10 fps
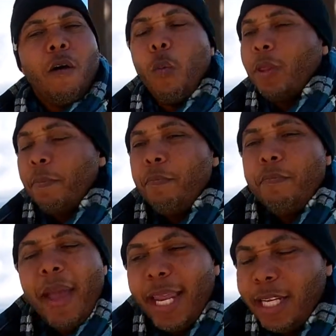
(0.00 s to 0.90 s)
with
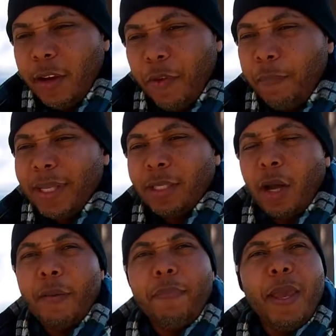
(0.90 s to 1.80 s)
many different business
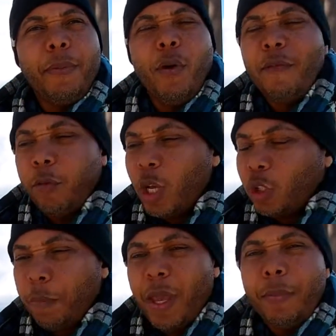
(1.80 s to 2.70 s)
people,
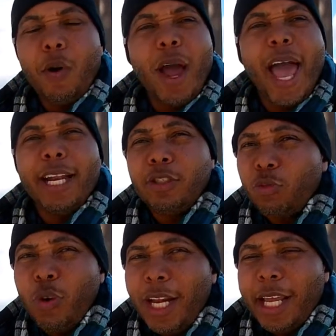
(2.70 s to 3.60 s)
influential people, and
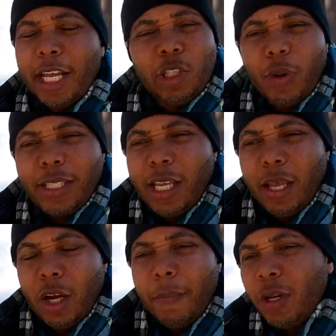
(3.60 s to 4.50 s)
really interesting
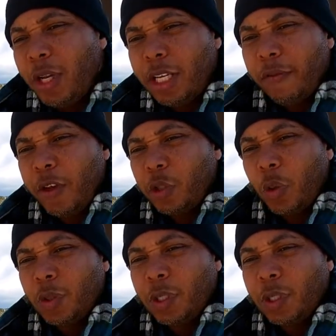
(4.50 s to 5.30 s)
community individuals.